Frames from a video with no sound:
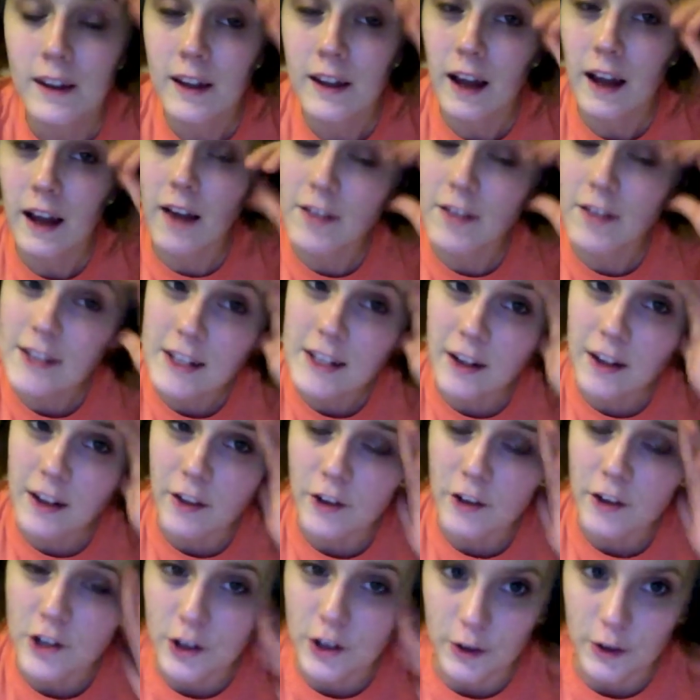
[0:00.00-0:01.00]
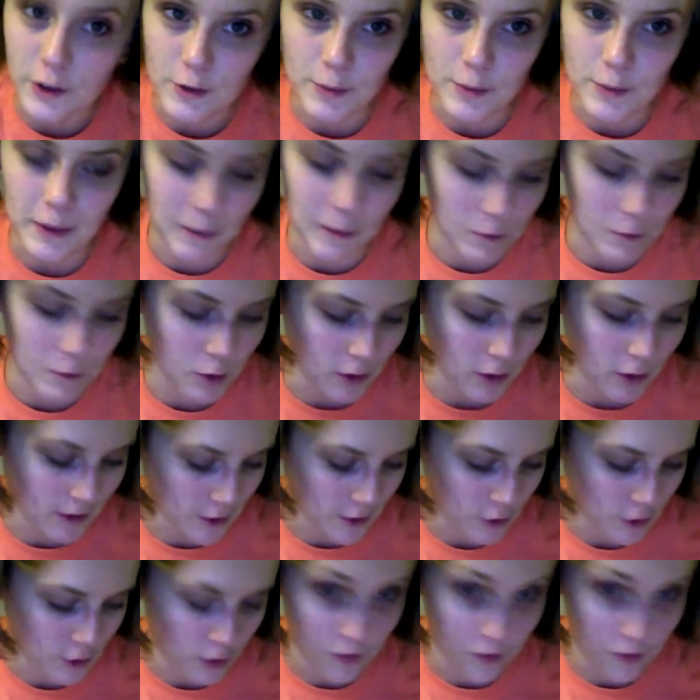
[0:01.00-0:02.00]
I've seen other shows, but I'm doing
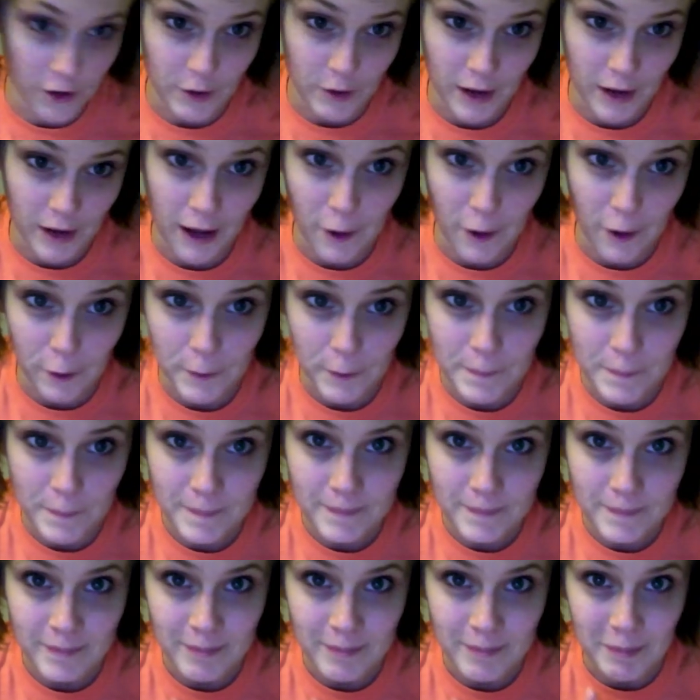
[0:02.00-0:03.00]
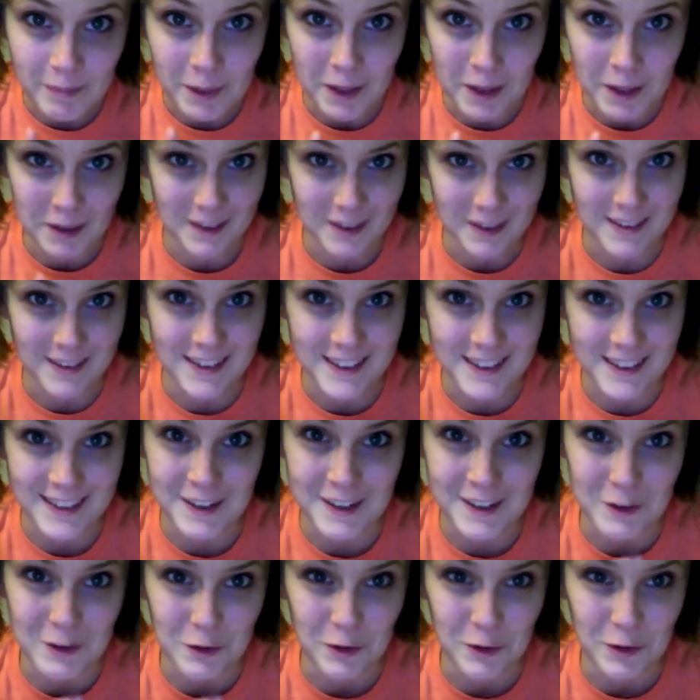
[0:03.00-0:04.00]
this review now because
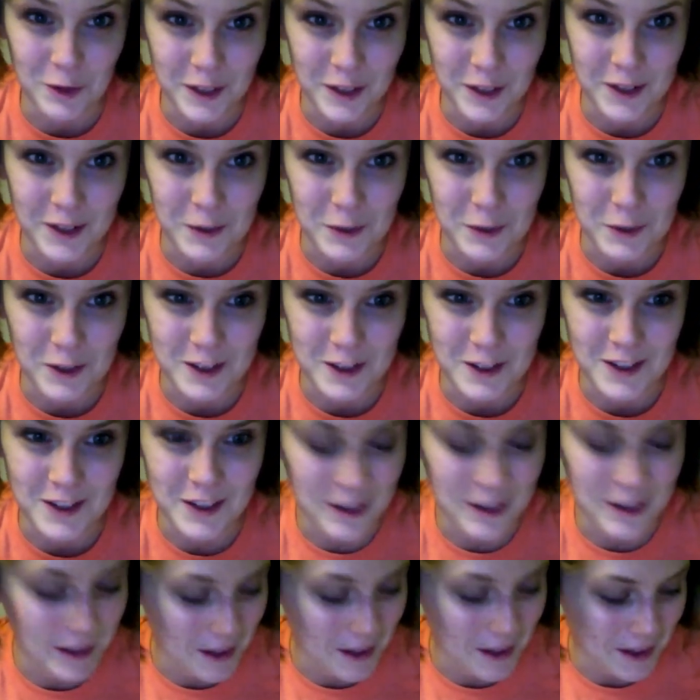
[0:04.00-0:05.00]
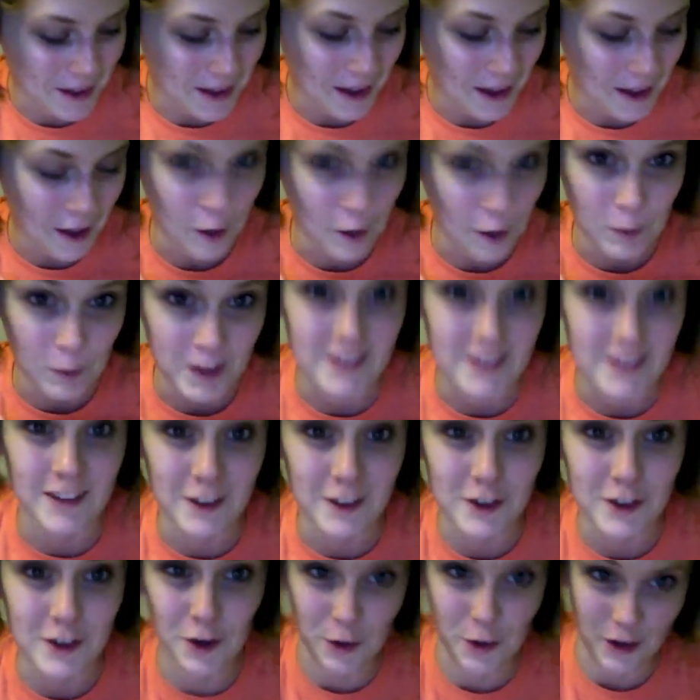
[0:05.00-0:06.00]
it really was an amazing
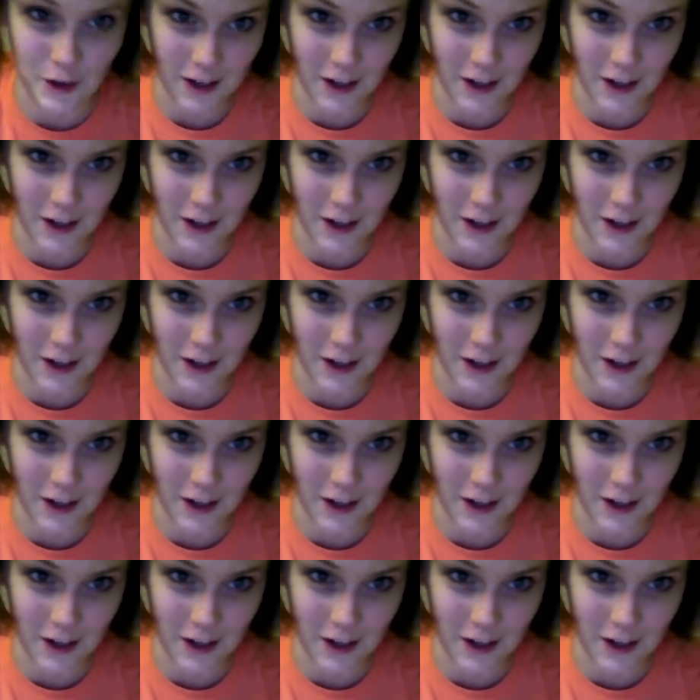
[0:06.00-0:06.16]
show that I